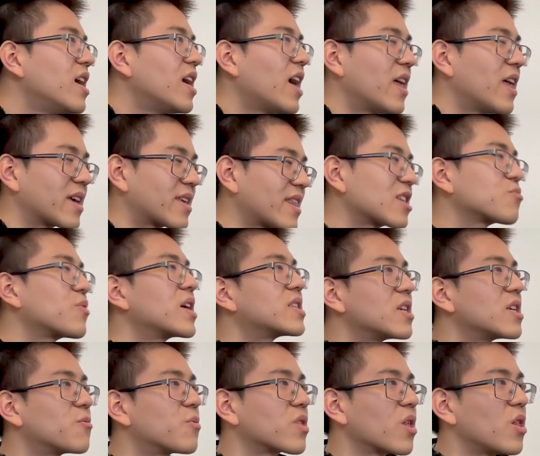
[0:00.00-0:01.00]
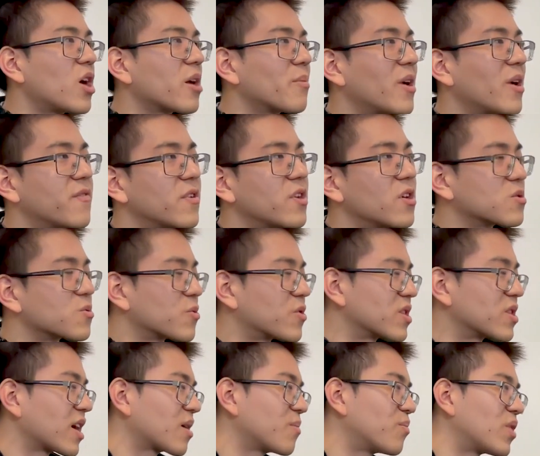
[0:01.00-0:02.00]
And like that's what I did with a lot of my videos,
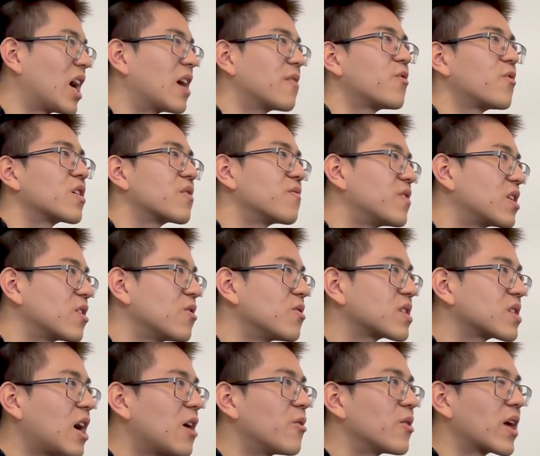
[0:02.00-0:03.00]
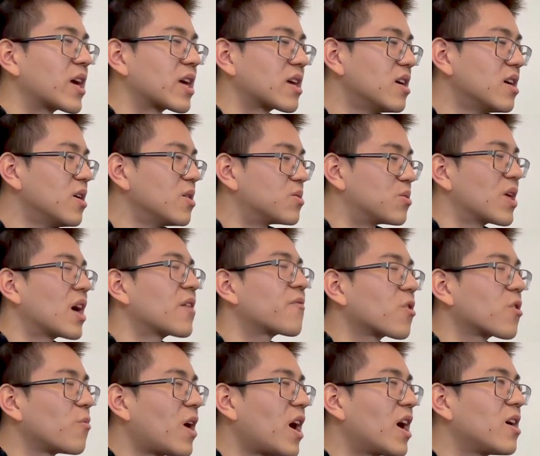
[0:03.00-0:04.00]
where like blindfolded videos, I'll like do that
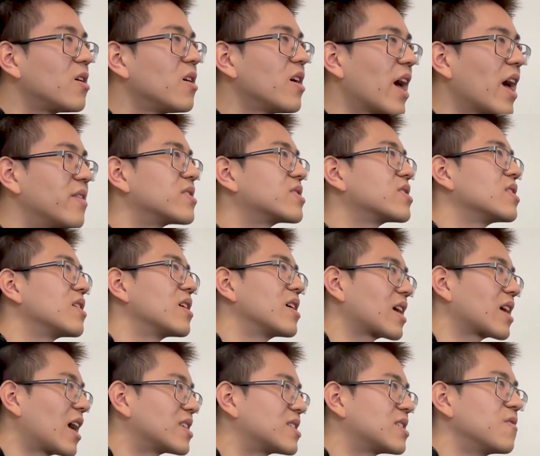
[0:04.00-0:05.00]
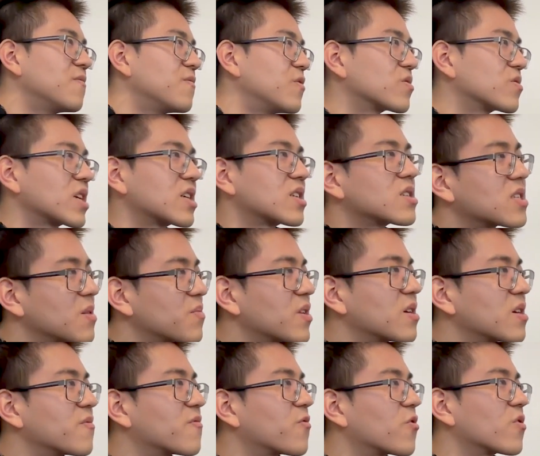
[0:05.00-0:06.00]
for a while and until like I see the views like
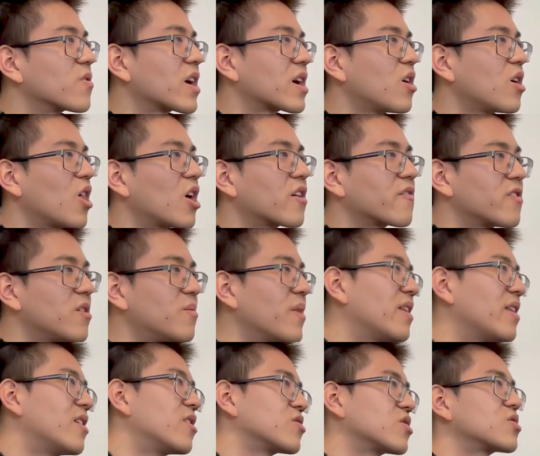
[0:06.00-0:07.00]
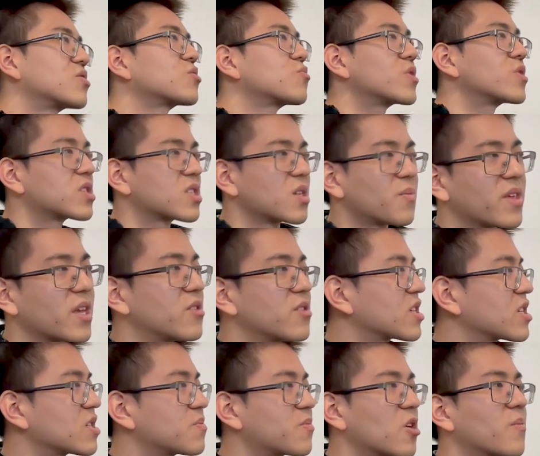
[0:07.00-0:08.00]
dipping for like a lot of them, and then I'll just switch to something else
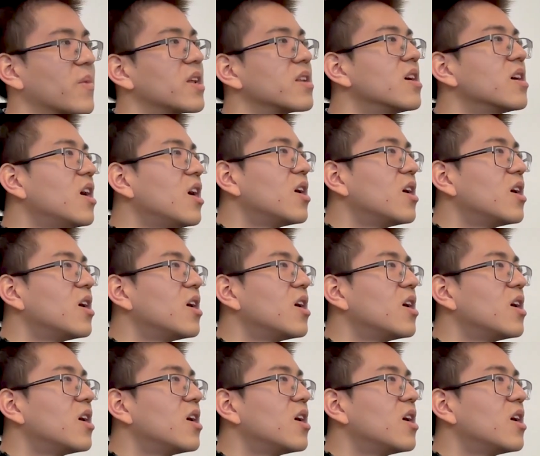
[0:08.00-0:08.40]
and experiment.